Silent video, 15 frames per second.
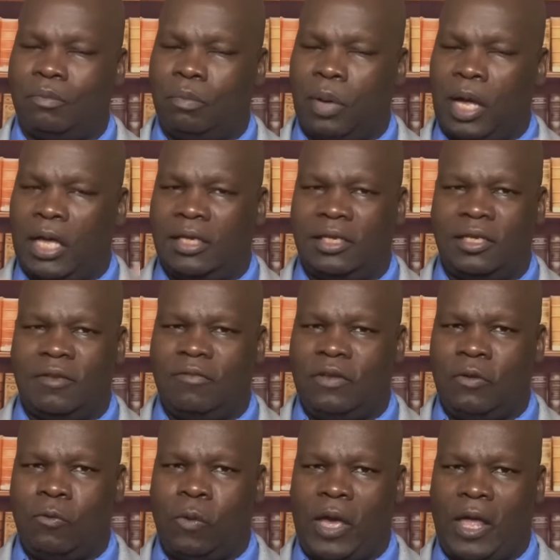by
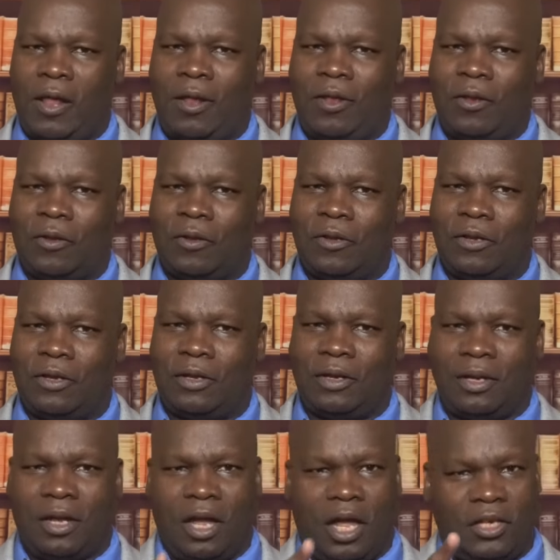living well.
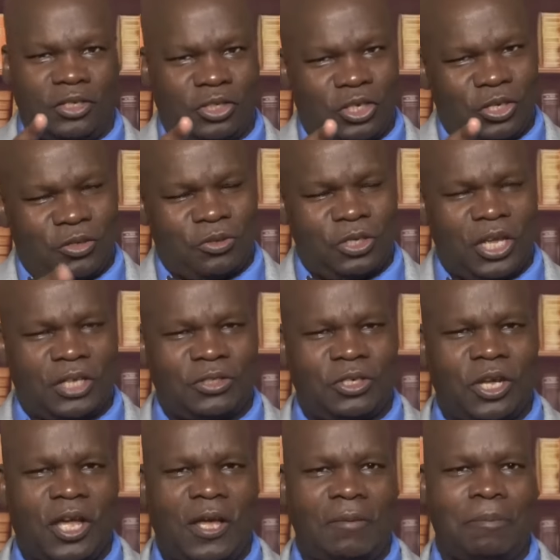Until next
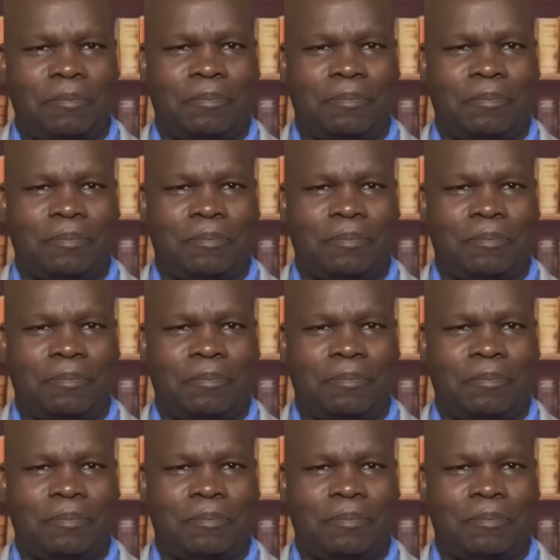time.